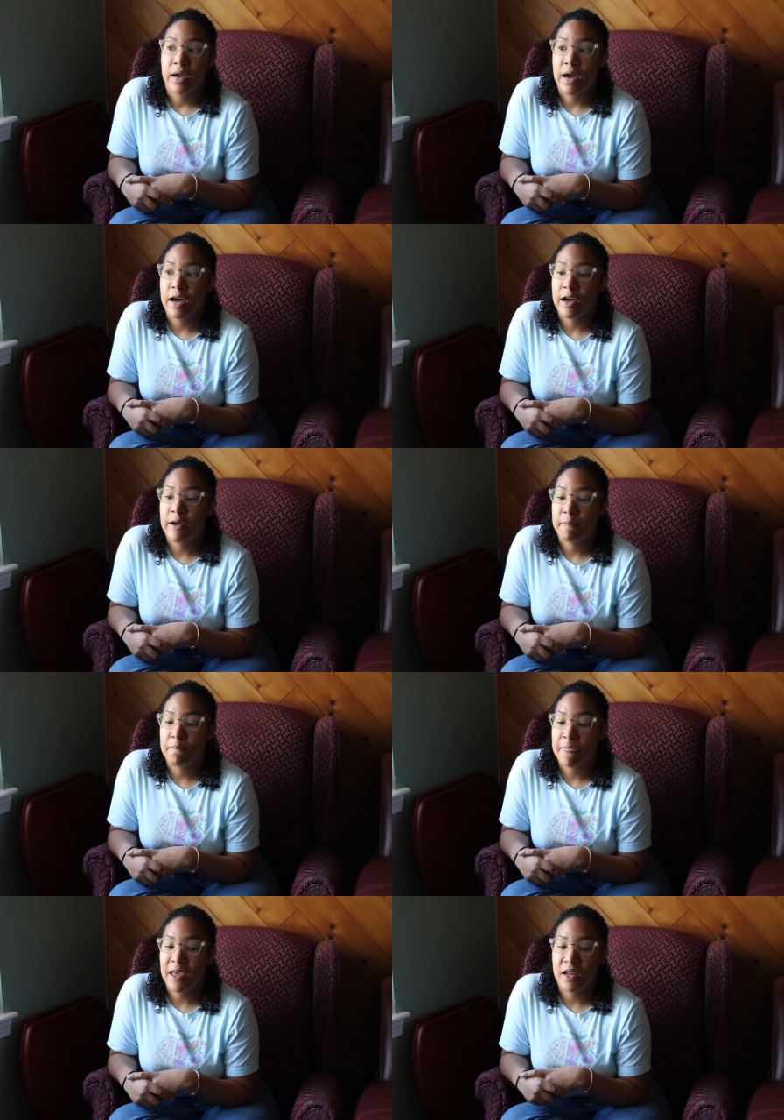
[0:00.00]
Um,
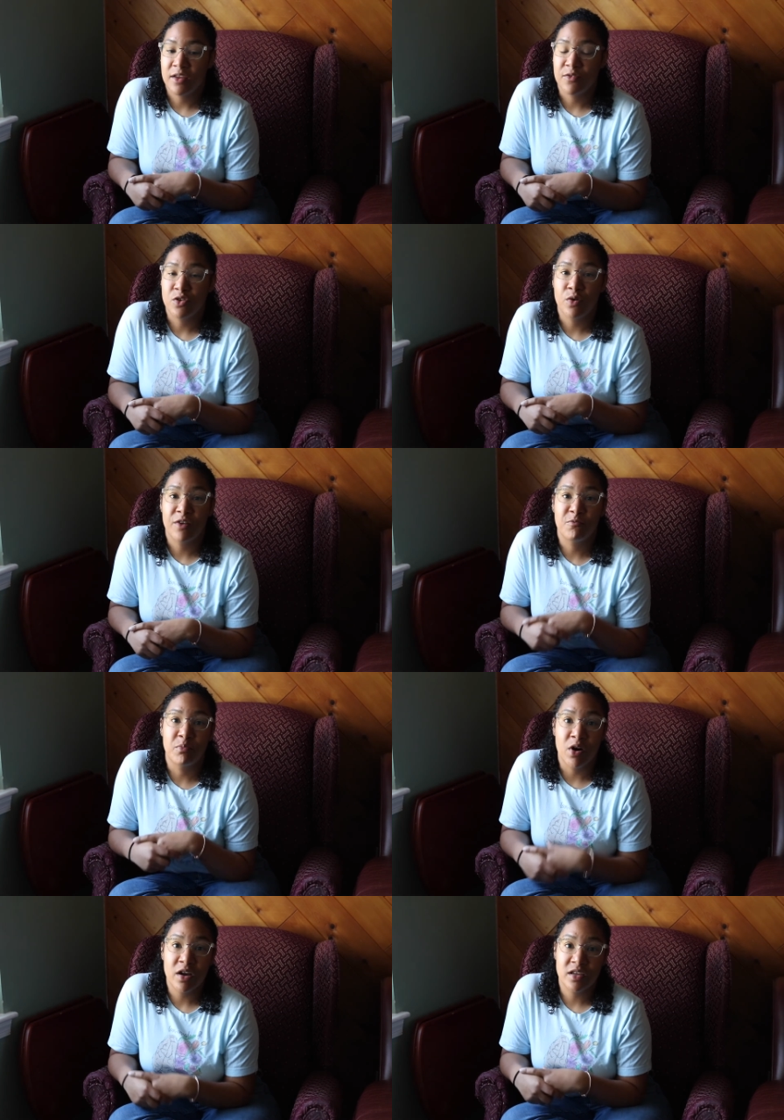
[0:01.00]
and if you have
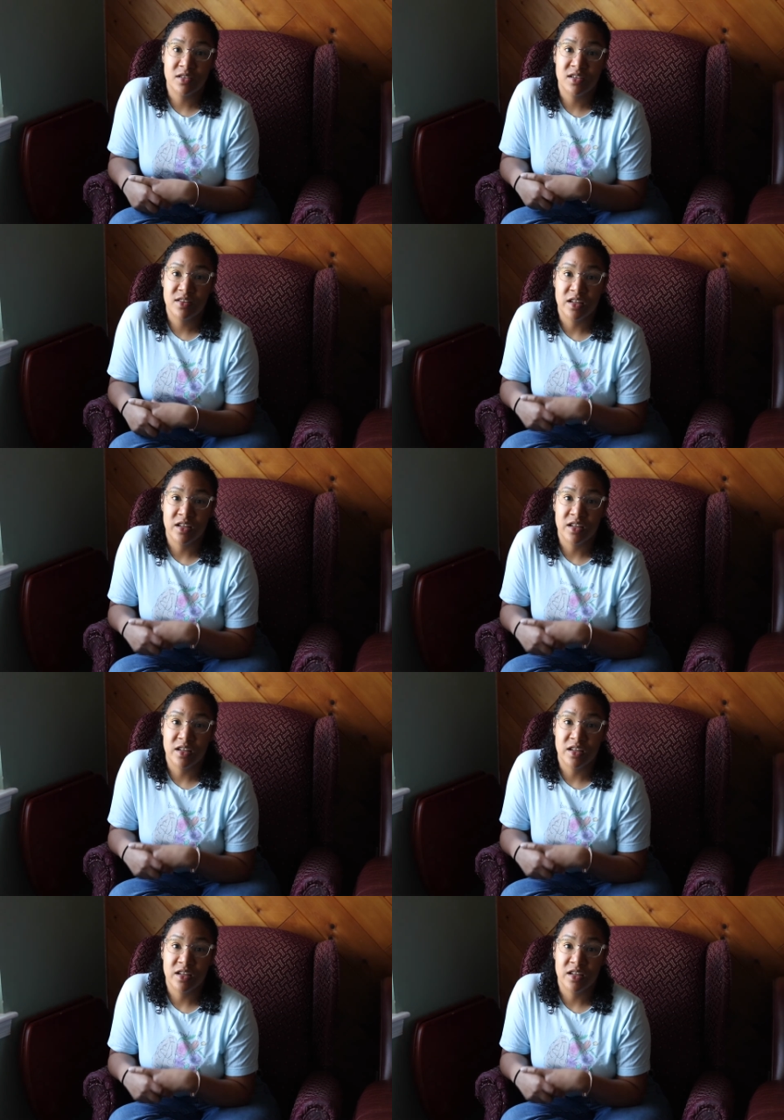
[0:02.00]
bought into the